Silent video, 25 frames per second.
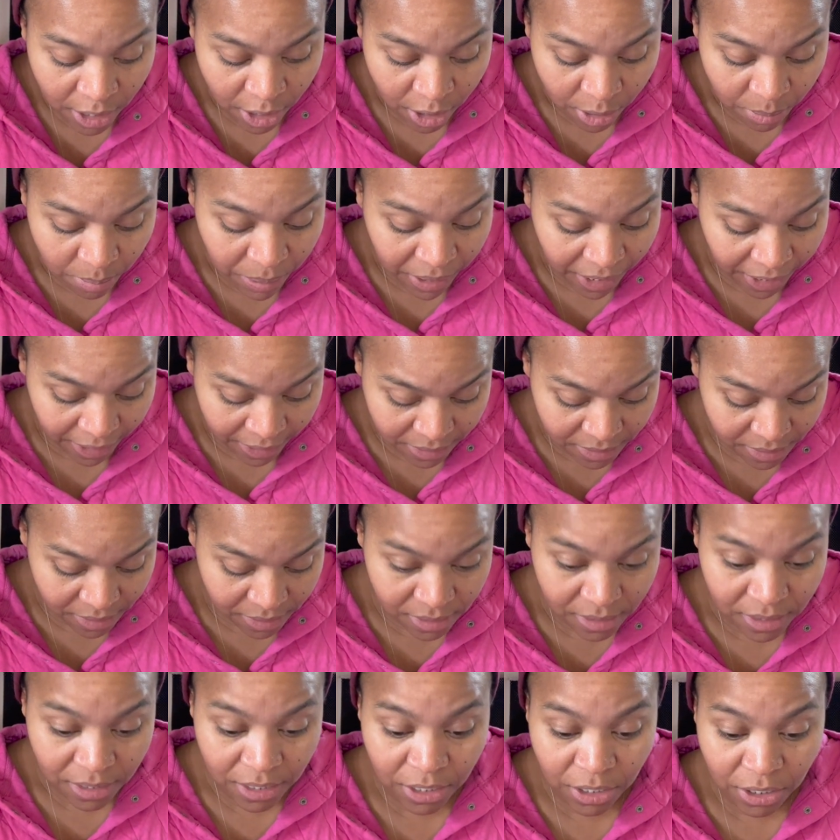
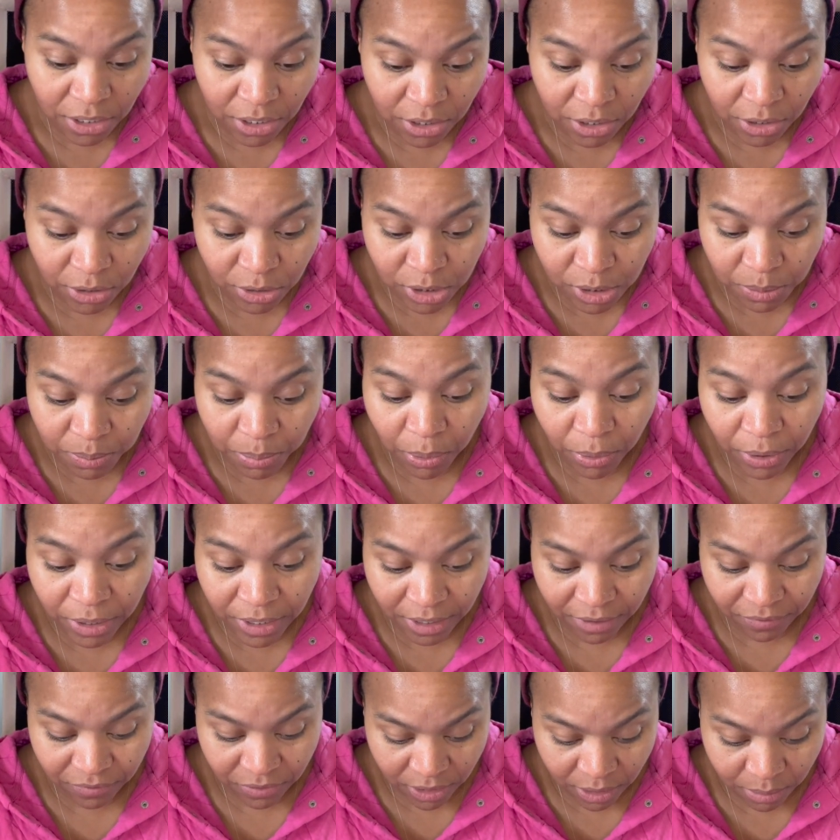But here's the point
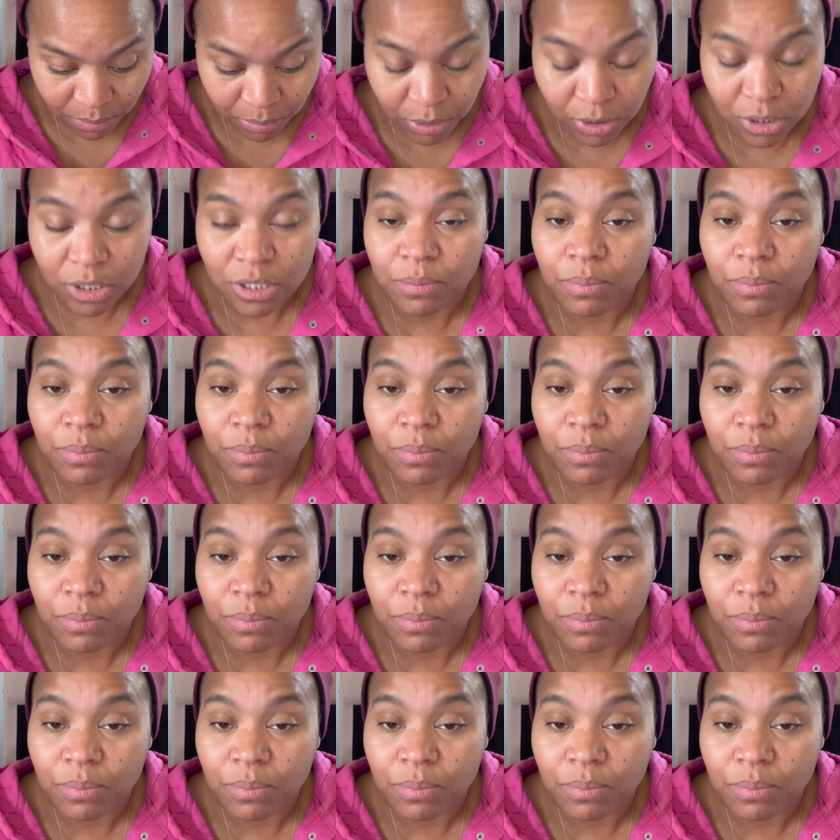of the numbers.